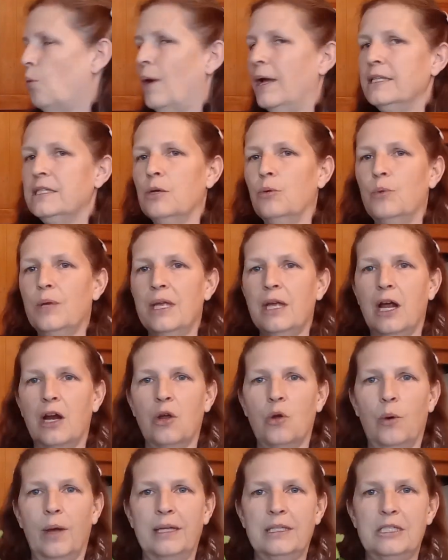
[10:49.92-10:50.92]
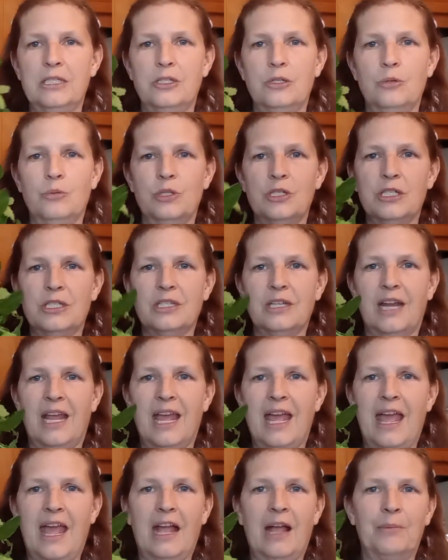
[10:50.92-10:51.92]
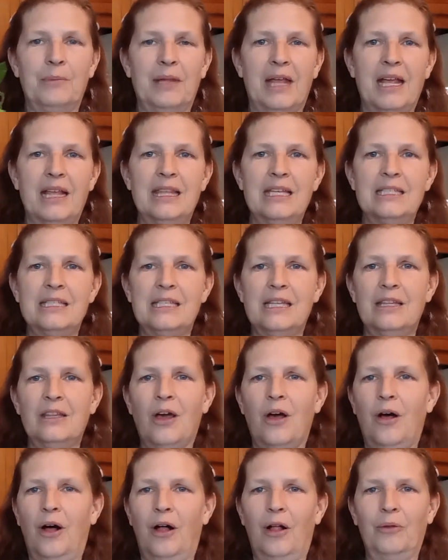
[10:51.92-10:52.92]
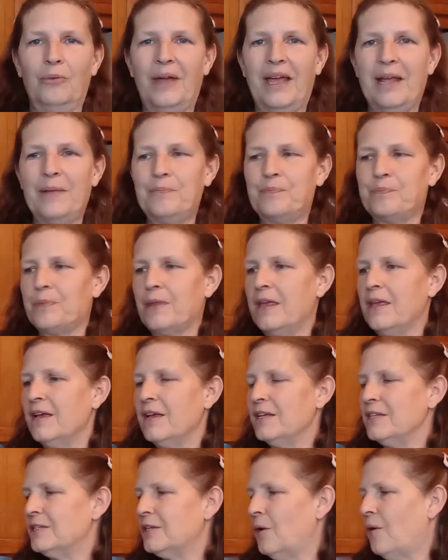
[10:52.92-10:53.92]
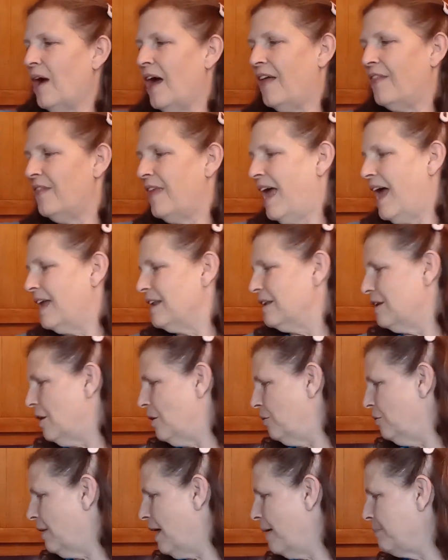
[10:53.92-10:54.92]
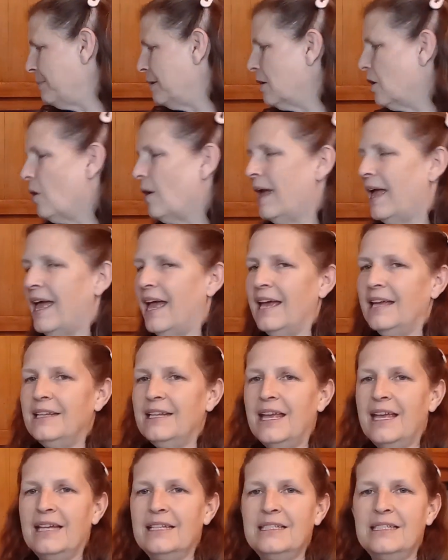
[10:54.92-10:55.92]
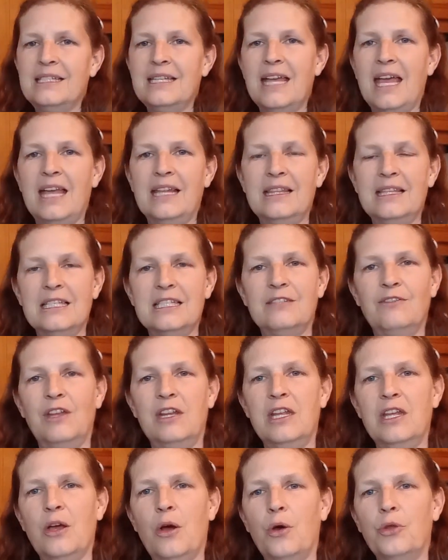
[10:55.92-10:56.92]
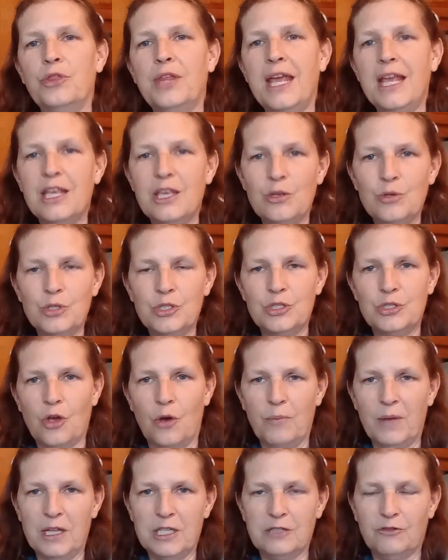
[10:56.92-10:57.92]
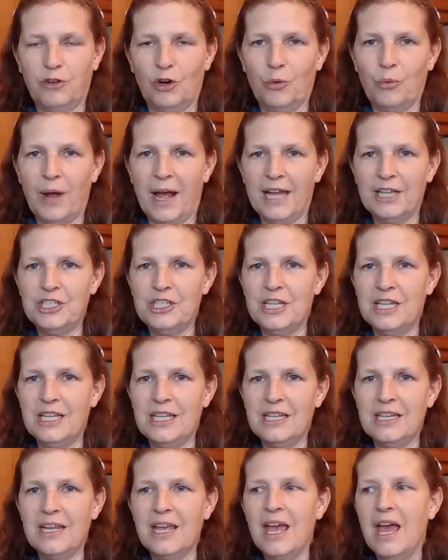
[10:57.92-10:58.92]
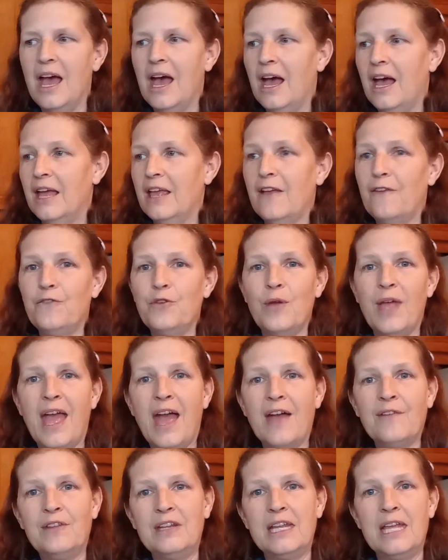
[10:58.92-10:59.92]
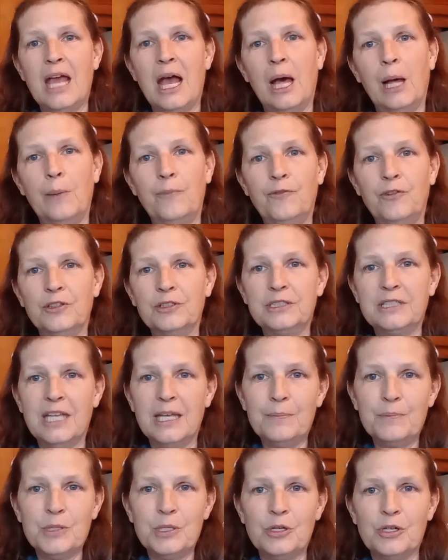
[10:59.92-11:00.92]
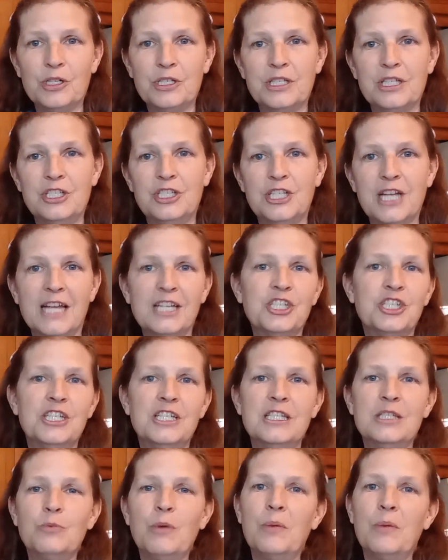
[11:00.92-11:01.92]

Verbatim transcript: what we are going to do. We're just going to hang them like this in the hallway. So on that note, I'm going to go ahead and end this video. Thank you so much for watching. If you have any helpful tips or suggestions,